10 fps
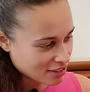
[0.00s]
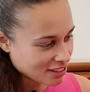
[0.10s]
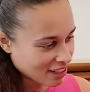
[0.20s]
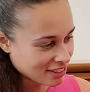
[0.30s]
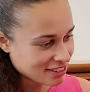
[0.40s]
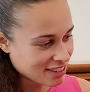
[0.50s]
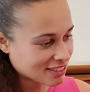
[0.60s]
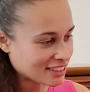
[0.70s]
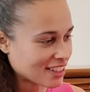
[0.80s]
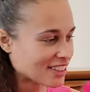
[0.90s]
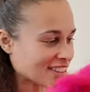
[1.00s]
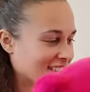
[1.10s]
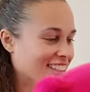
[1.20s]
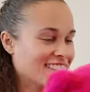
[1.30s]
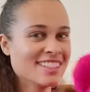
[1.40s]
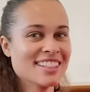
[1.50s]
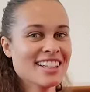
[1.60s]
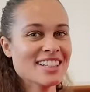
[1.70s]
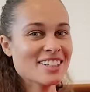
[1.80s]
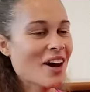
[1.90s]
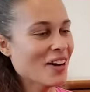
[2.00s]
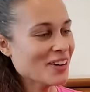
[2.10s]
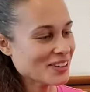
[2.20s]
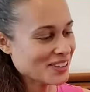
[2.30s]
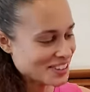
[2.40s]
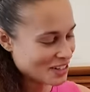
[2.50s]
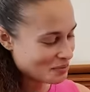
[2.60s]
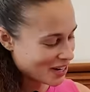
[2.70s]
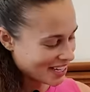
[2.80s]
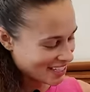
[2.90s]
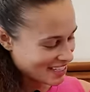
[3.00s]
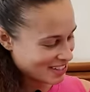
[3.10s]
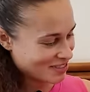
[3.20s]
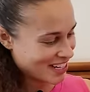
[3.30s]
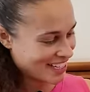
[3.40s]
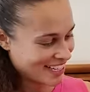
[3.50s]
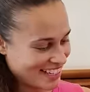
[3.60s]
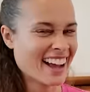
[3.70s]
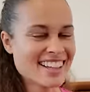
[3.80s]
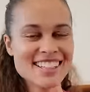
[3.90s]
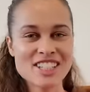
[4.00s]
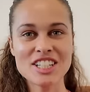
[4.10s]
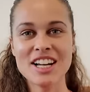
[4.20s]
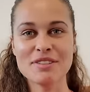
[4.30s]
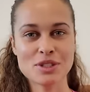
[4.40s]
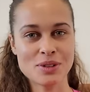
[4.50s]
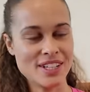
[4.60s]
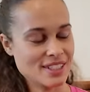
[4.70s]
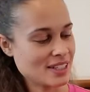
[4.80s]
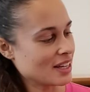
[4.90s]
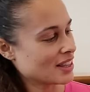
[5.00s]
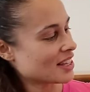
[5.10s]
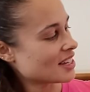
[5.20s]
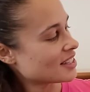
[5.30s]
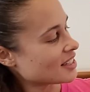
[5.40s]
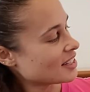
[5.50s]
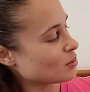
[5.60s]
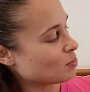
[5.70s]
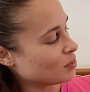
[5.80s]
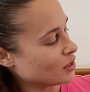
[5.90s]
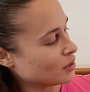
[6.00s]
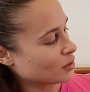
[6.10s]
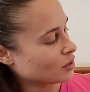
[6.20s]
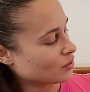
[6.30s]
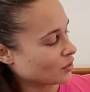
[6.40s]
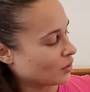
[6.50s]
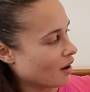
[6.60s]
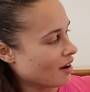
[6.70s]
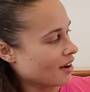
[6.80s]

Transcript: no, don't break it, don't break it. She loves toys. This is beautiful.